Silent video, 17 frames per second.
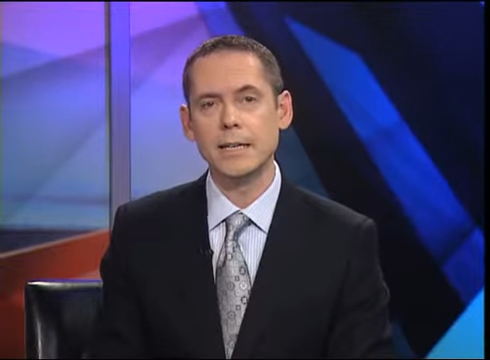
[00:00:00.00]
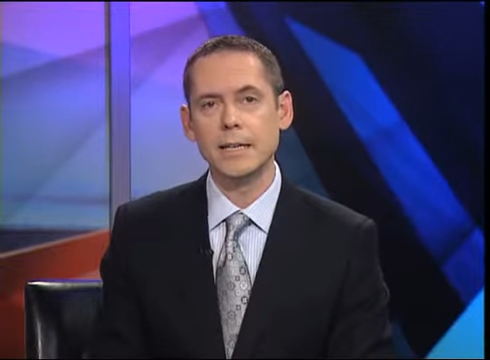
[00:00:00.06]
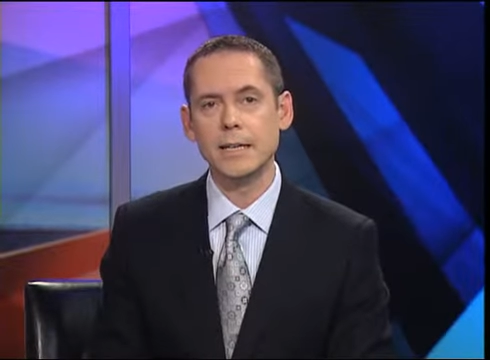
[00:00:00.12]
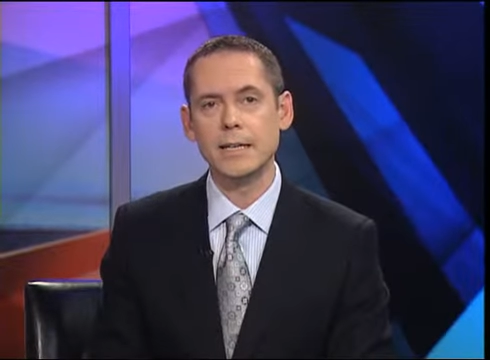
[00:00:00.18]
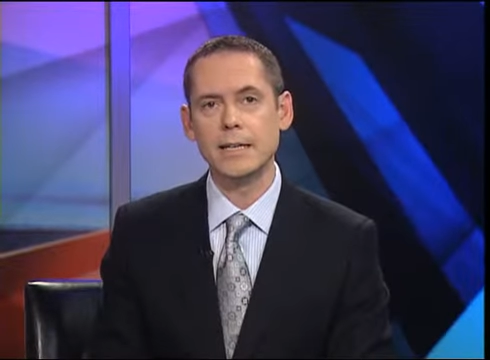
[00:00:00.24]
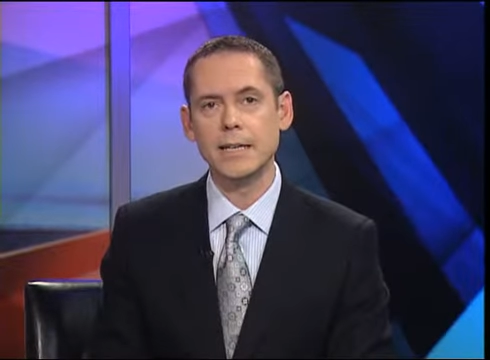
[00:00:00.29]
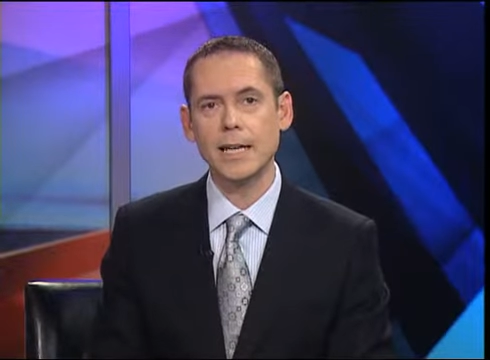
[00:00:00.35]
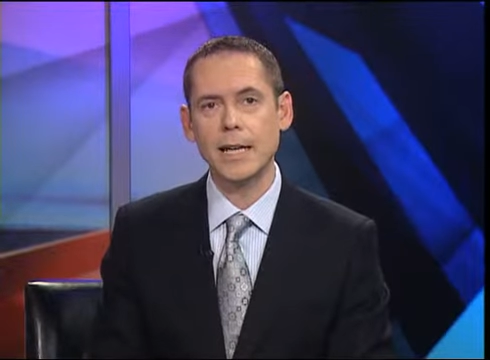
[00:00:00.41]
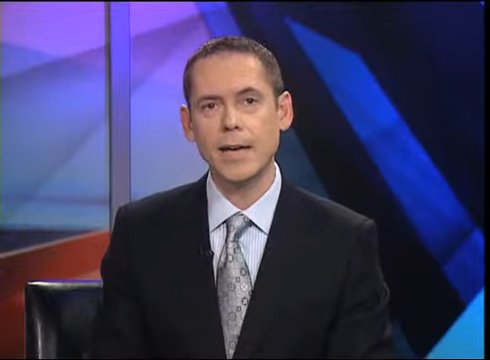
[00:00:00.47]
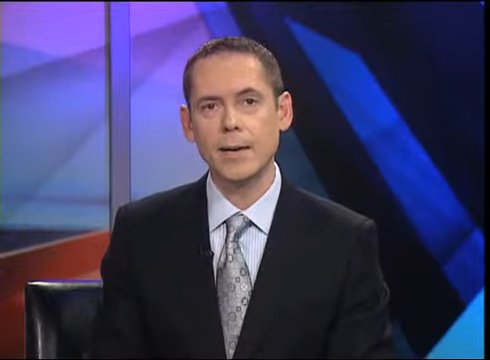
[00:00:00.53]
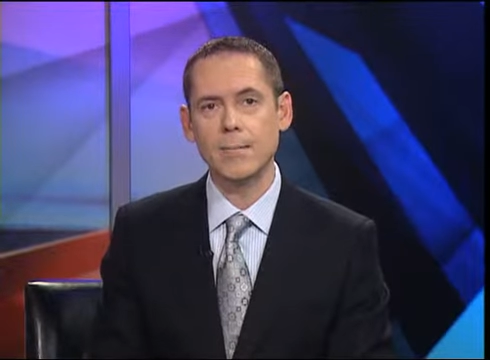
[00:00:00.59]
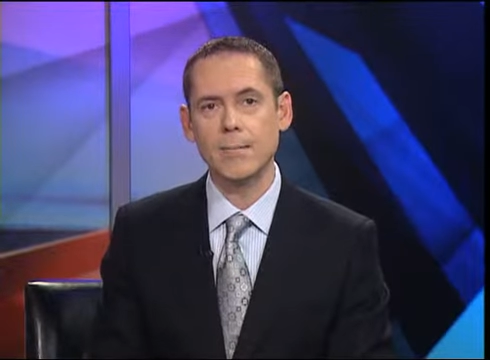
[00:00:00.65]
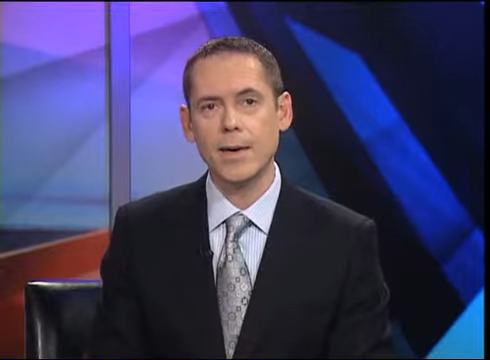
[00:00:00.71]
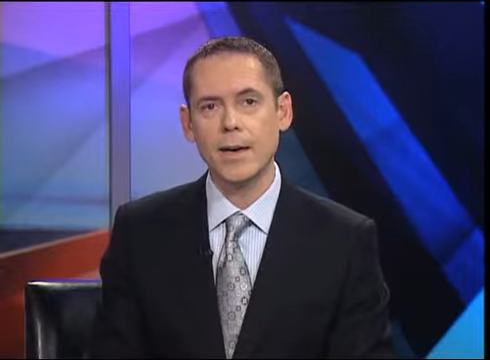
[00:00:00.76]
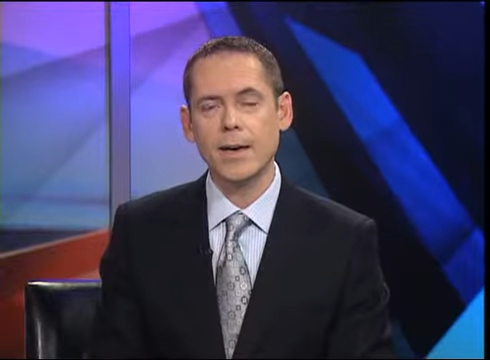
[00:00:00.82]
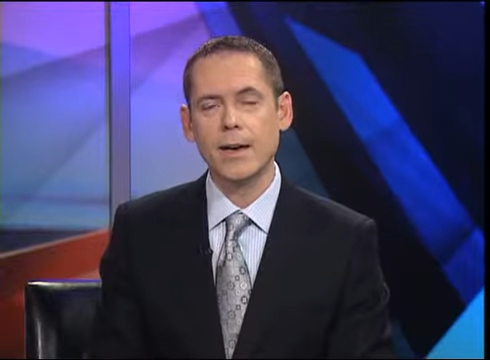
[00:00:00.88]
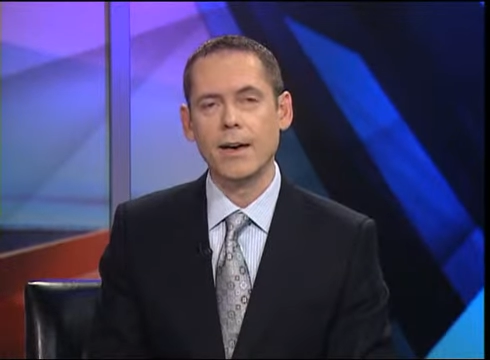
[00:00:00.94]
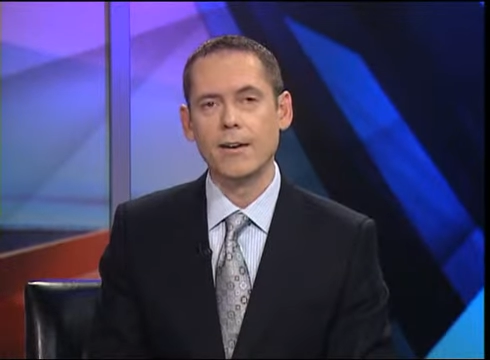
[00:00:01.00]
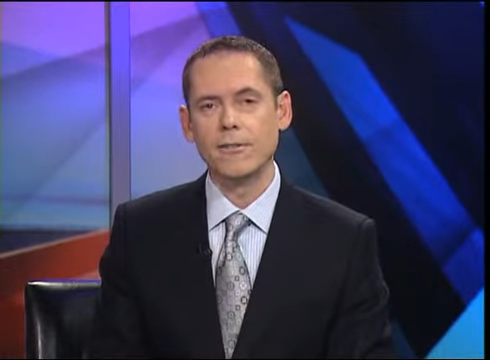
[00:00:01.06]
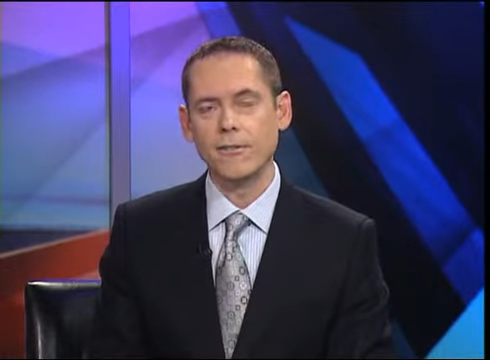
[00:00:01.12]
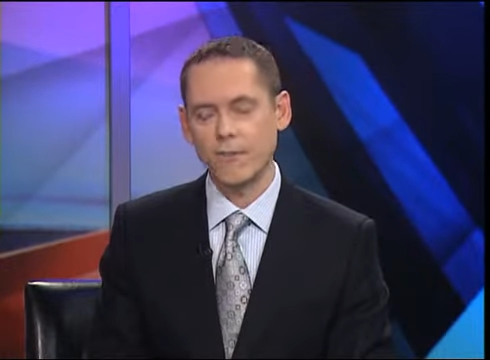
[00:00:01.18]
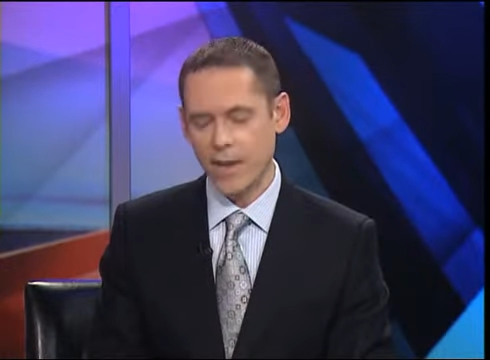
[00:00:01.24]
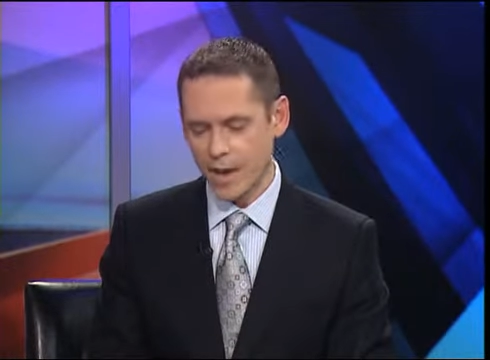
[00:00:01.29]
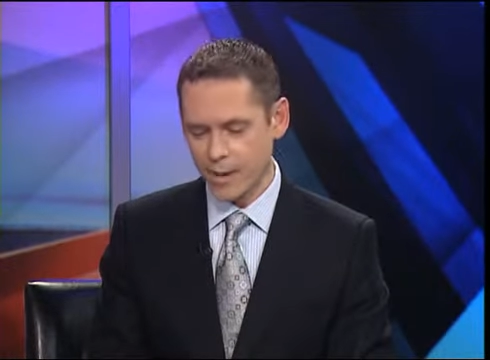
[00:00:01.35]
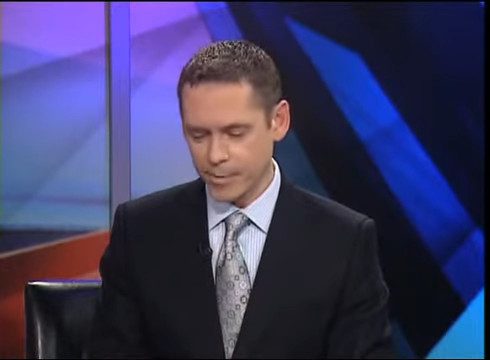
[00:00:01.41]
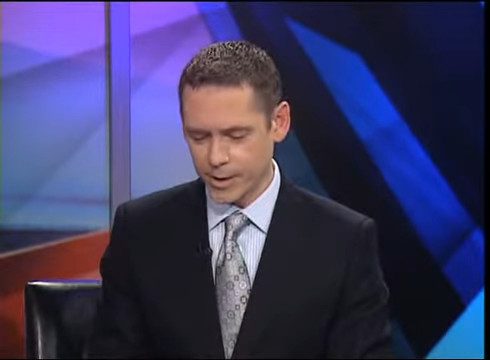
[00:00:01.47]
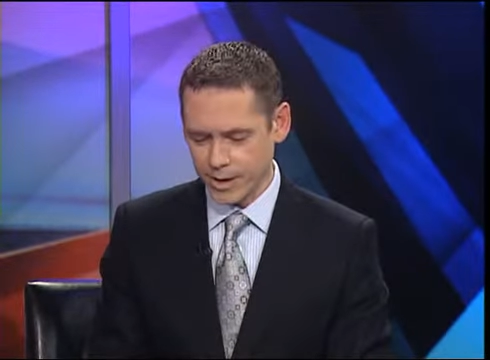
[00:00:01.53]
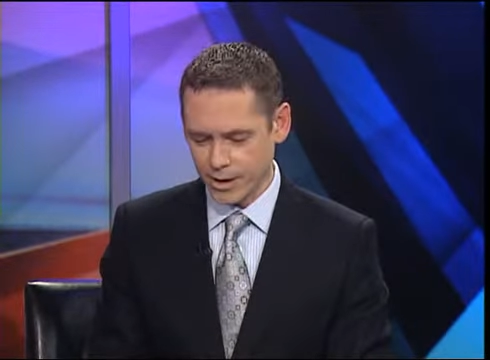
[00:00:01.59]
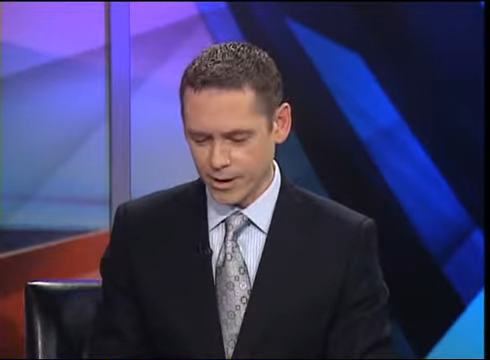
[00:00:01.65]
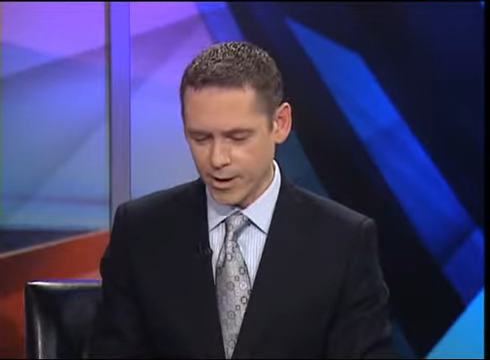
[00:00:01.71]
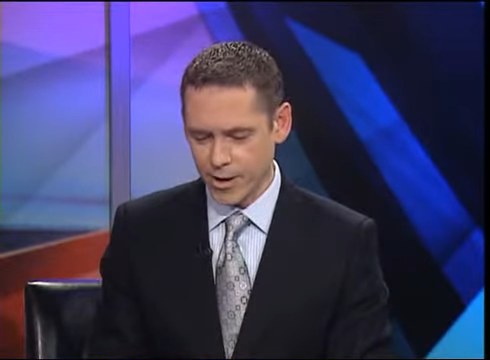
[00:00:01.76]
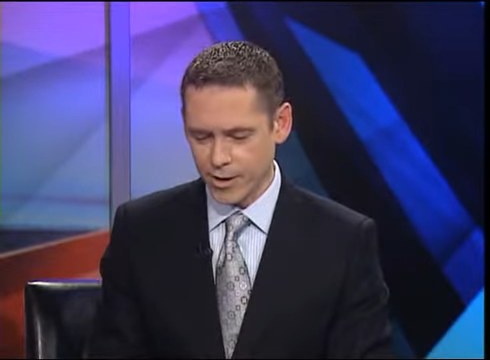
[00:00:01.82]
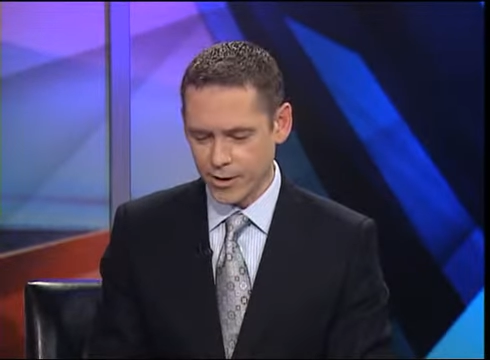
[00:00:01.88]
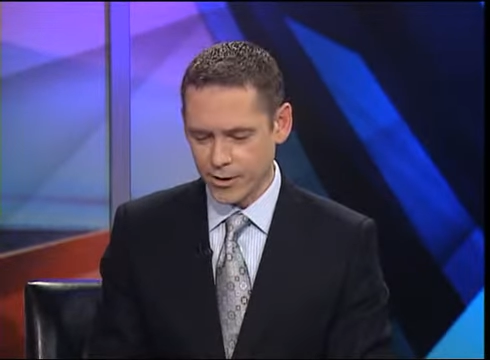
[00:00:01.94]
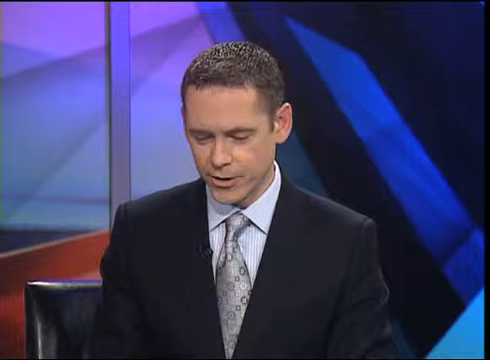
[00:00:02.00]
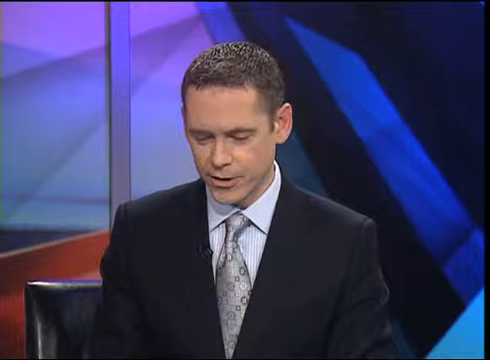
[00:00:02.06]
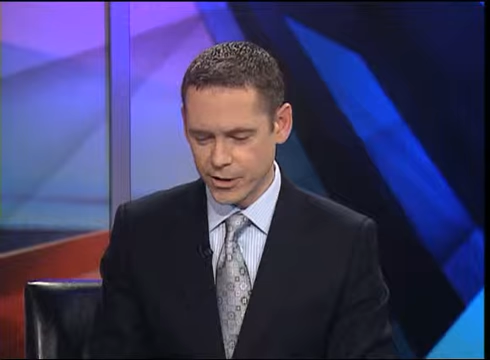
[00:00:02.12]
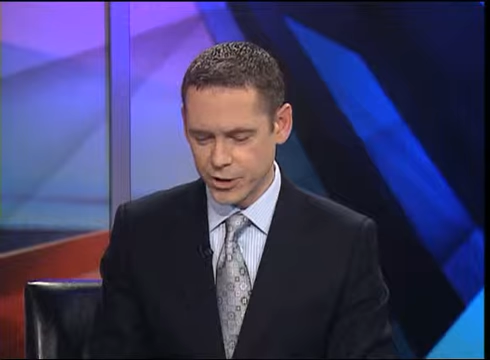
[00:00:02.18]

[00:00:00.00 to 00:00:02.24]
in the name of family honor.